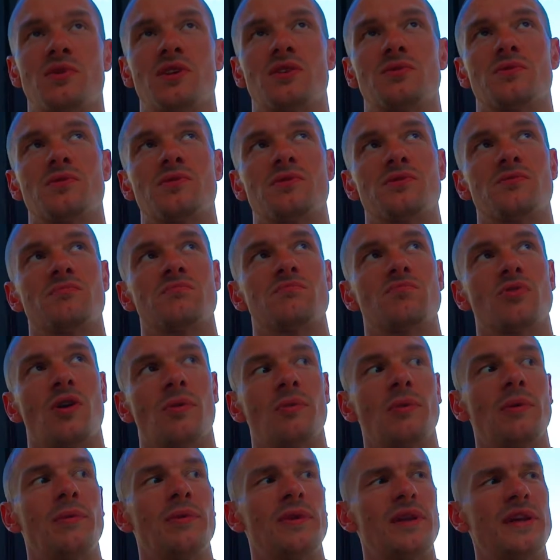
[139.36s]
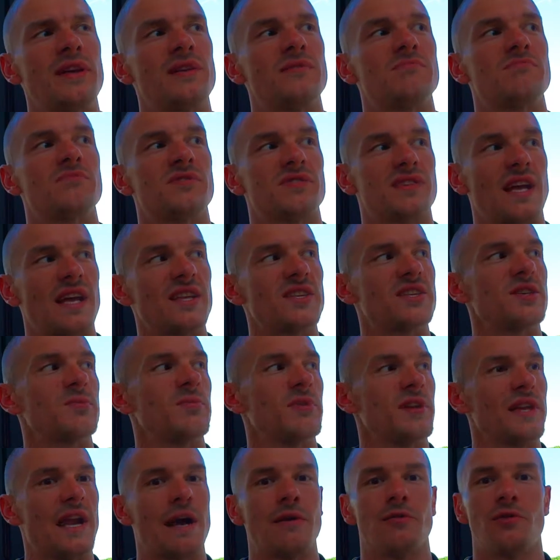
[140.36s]
which was probably
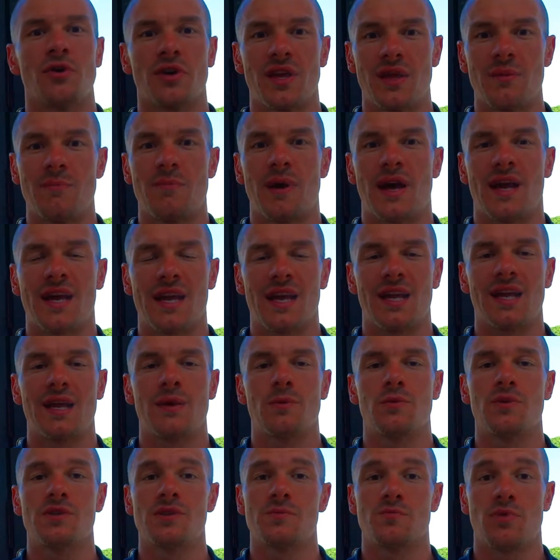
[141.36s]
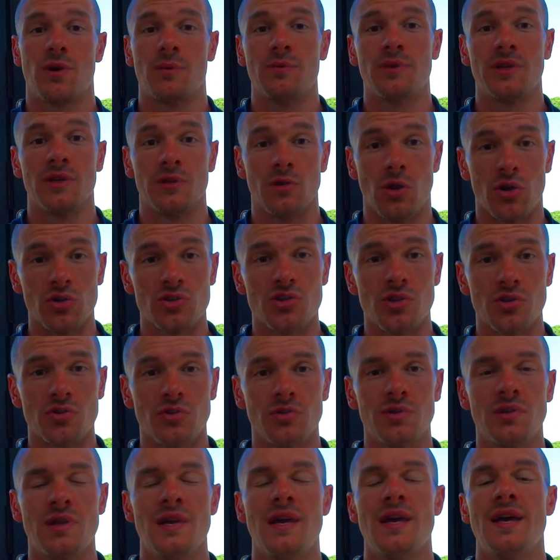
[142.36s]
sensibly now looking back at it, was probably
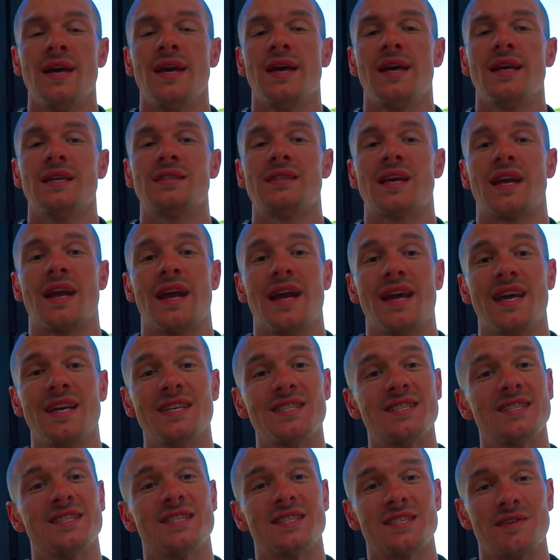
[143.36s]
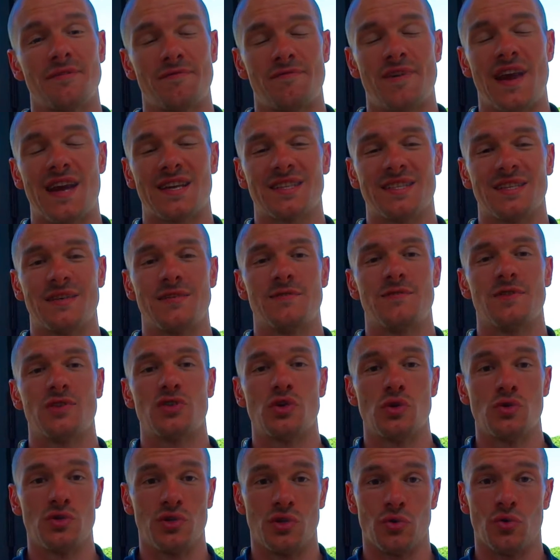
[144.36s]
logical, is that it isn't as effective
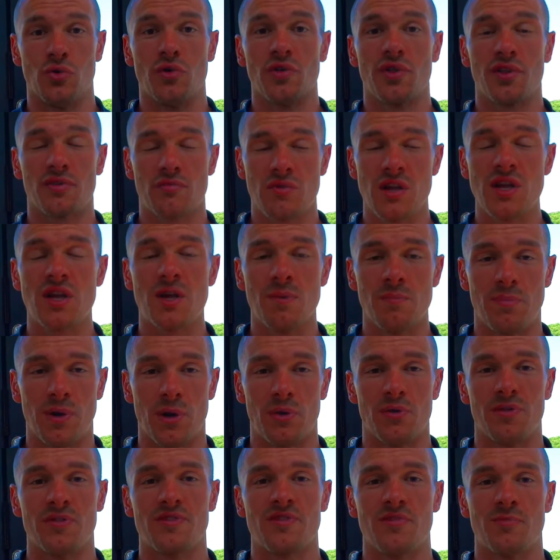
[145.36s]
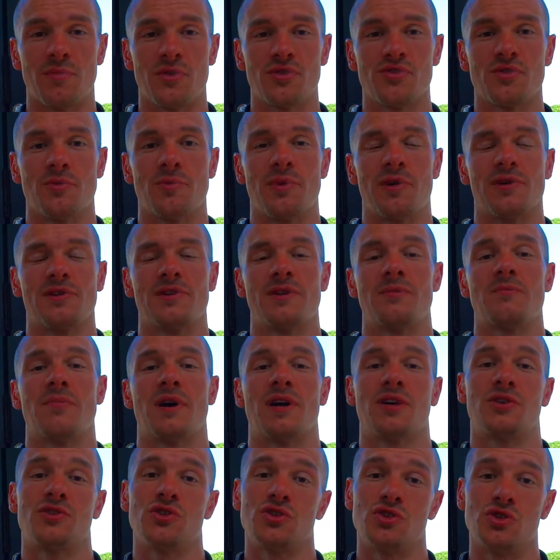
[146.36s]
as using all three components of muscle building
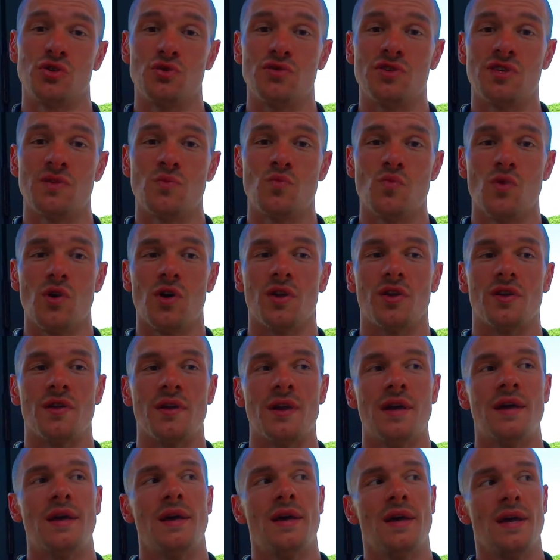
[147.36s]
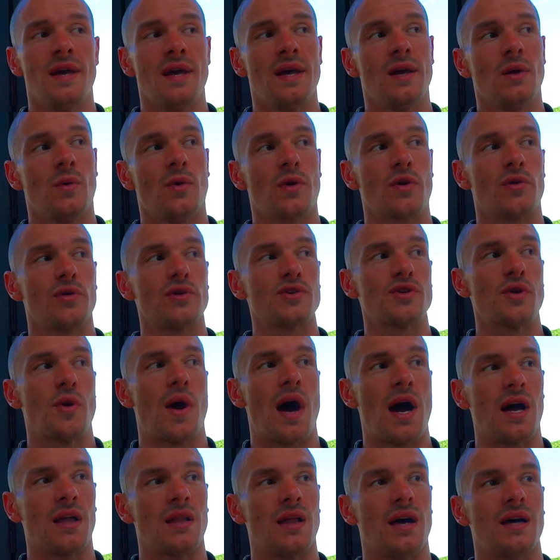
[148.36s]
by just using one. What it also
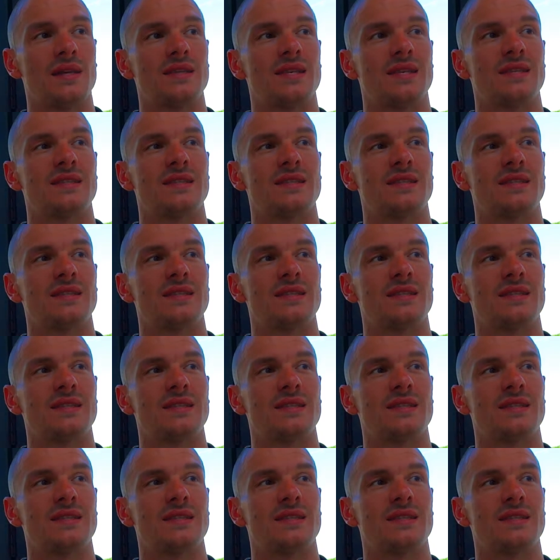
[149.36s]
highlights